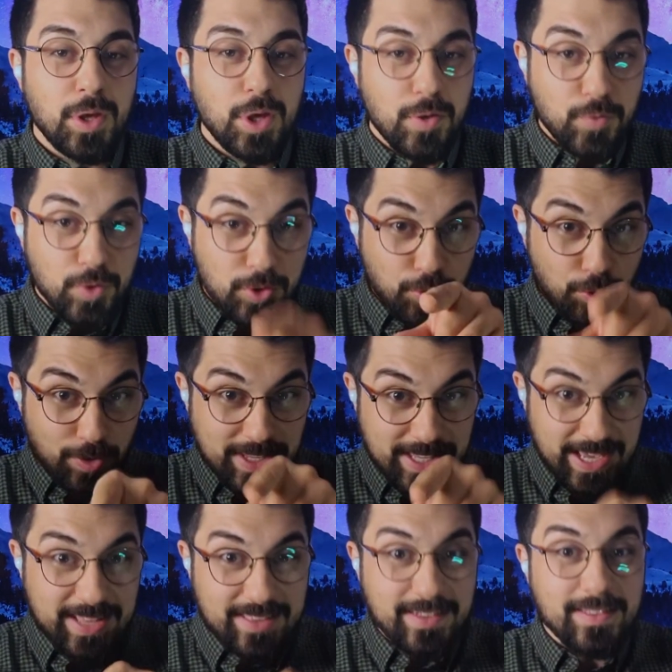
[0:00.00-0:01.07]
If you'd
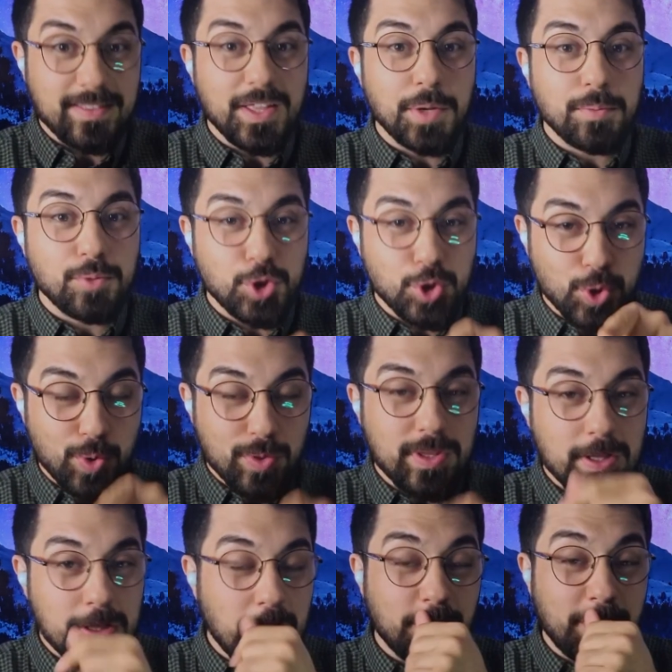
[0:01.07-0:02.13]
created them, shown the
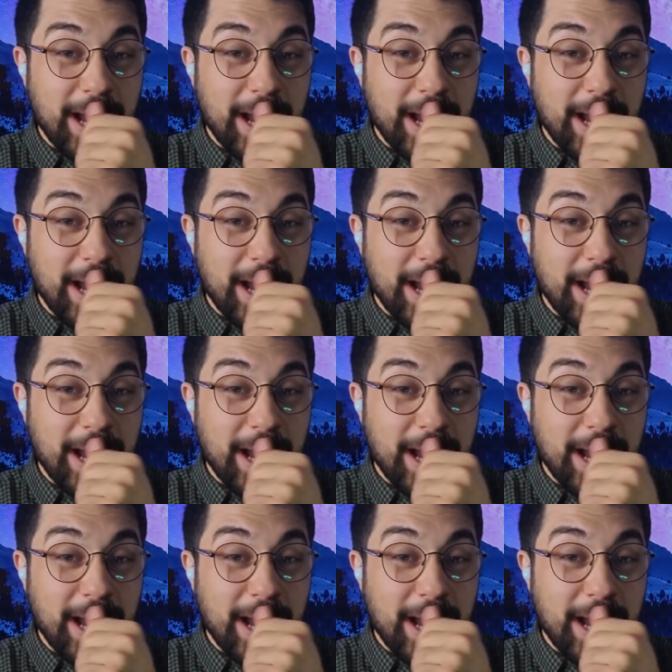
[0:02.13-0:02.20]
love